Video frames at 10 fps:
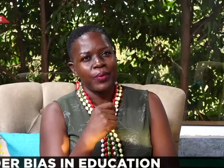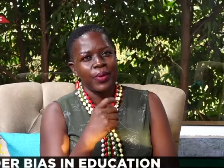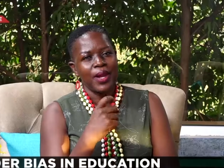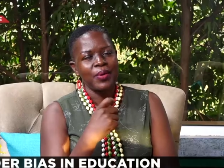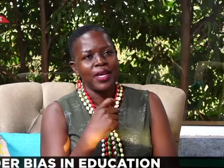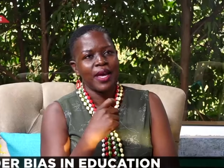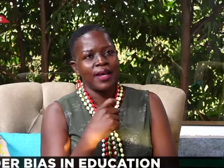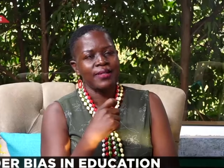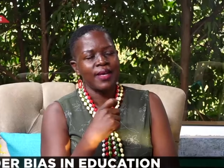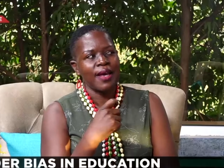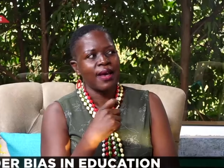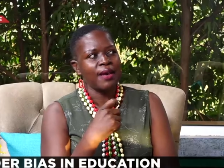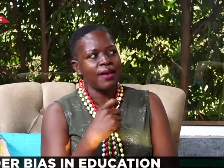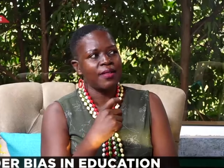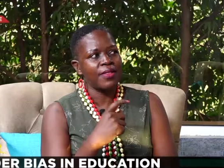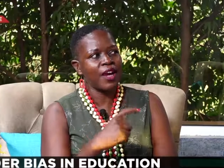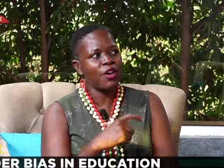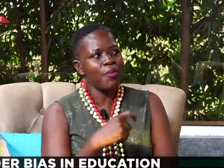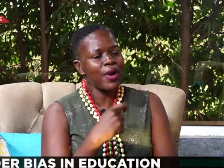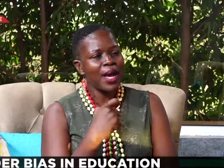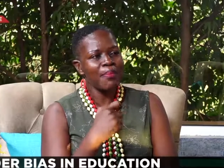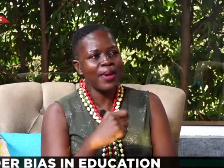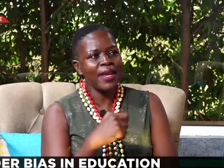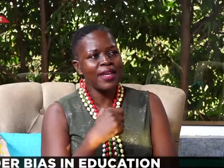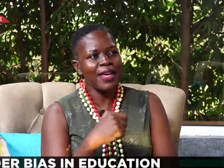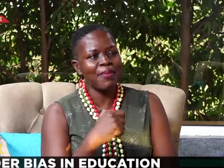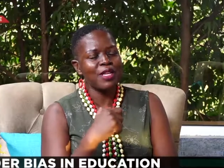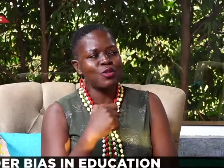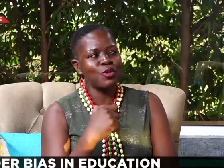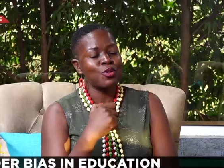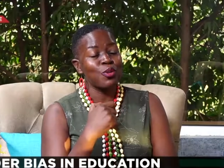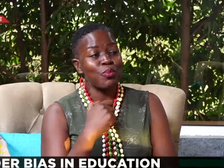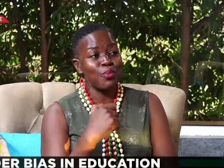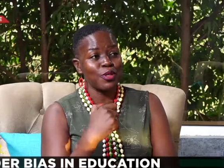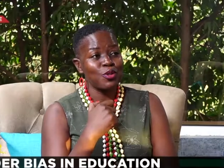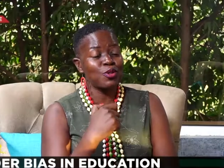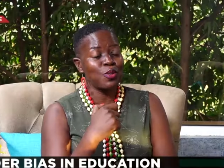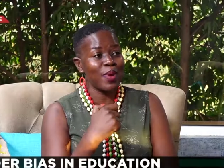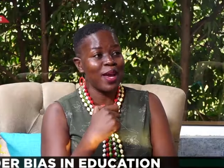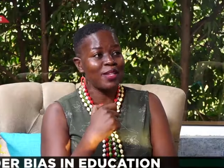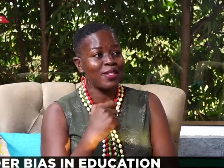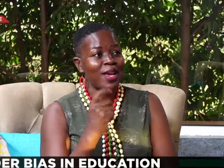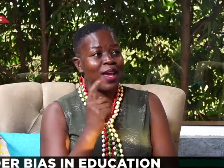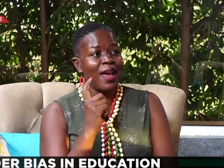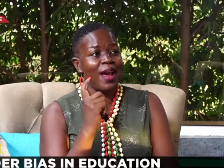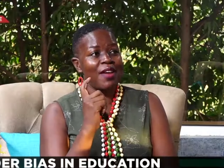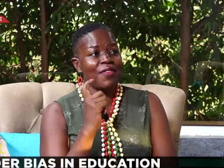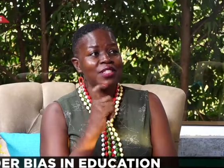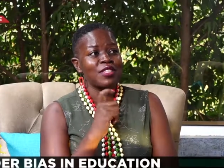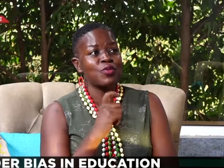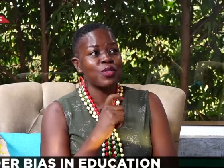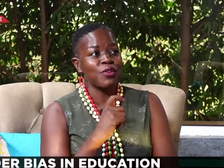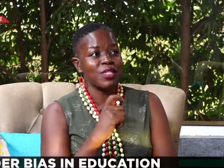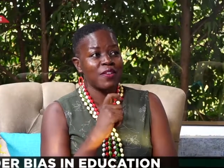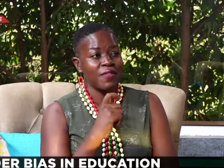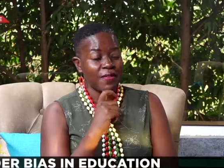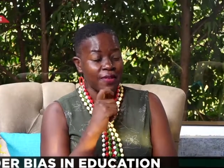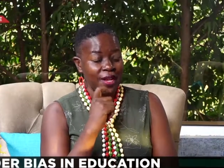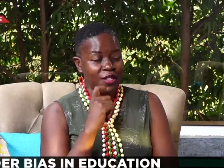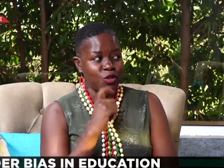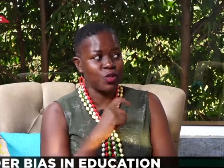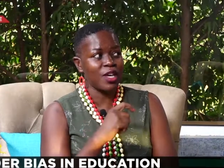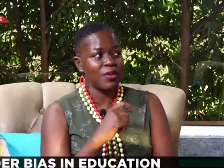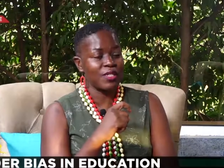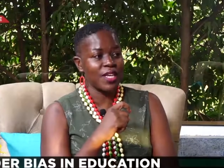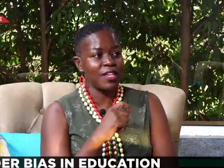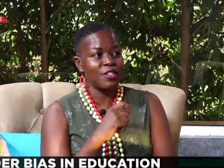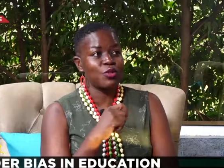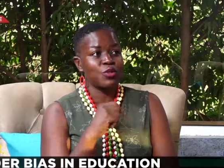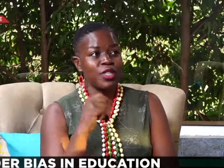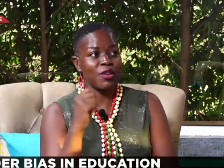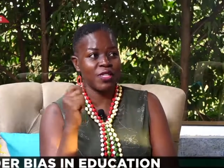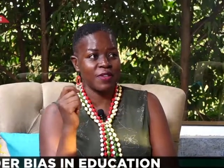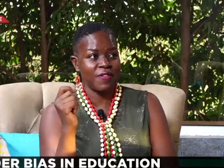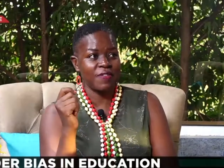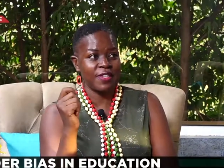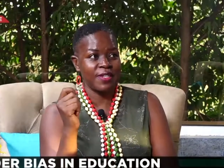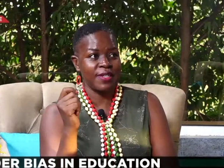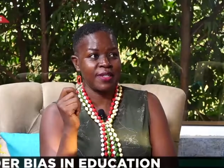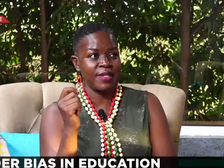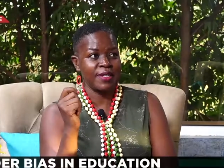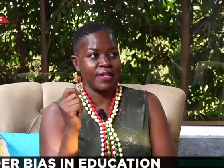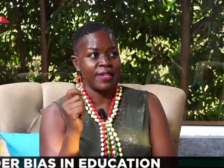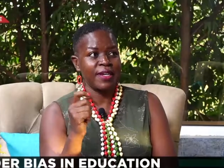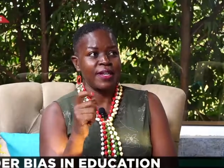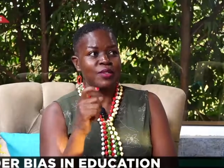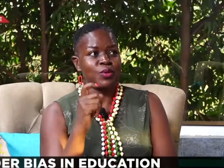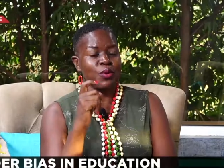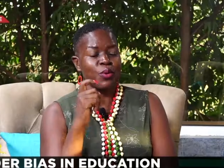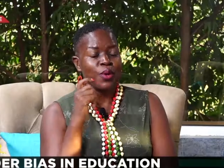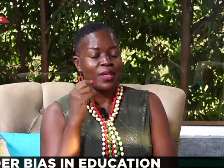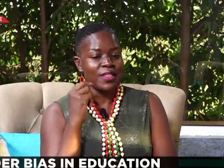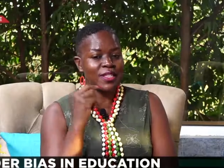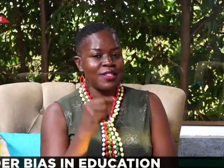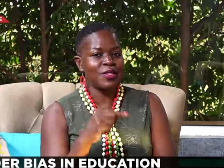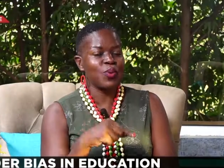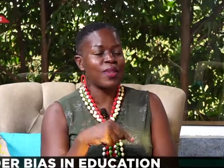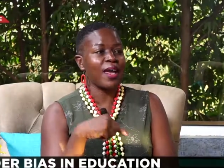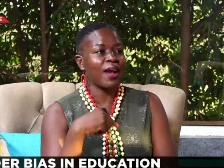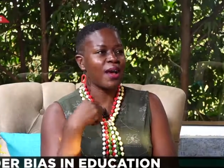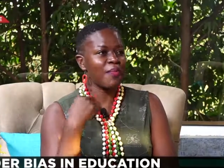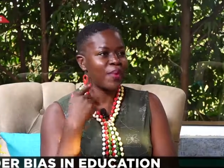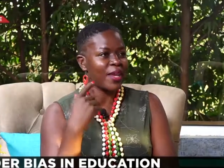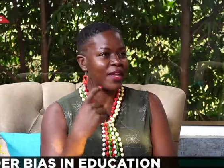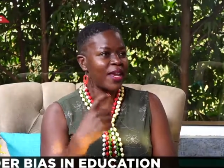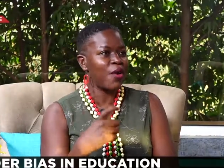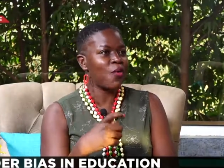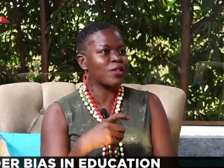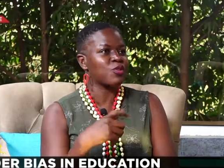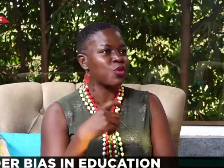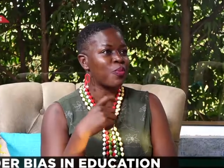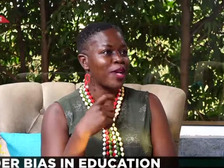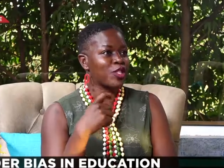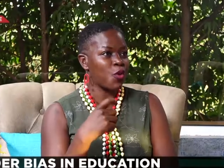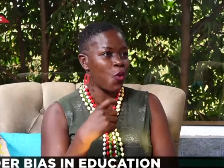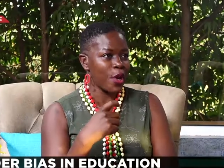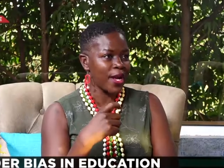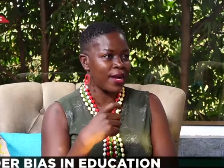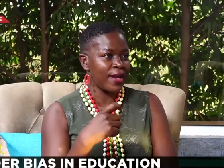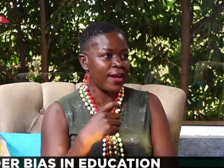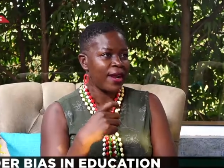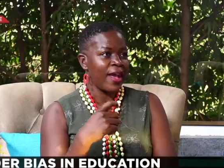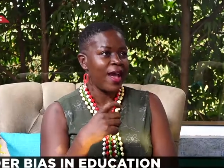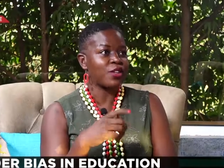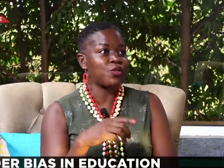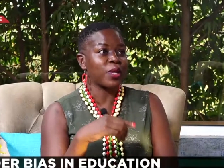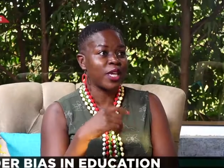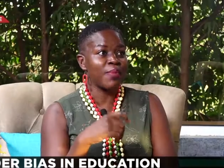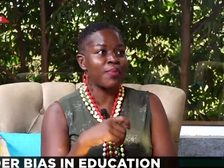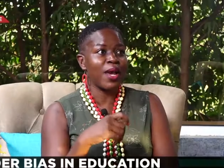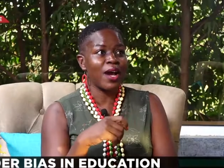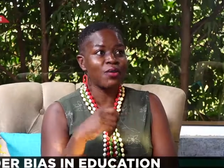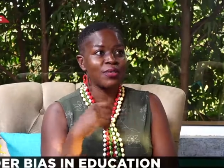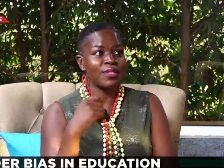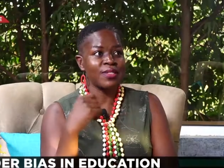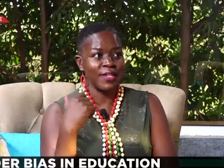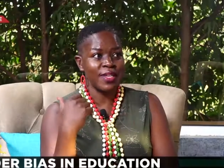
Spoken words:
are looking at the global campaign came in so much ever since 2000 to 2015. So this is when the campaign now was so much on to keep girls in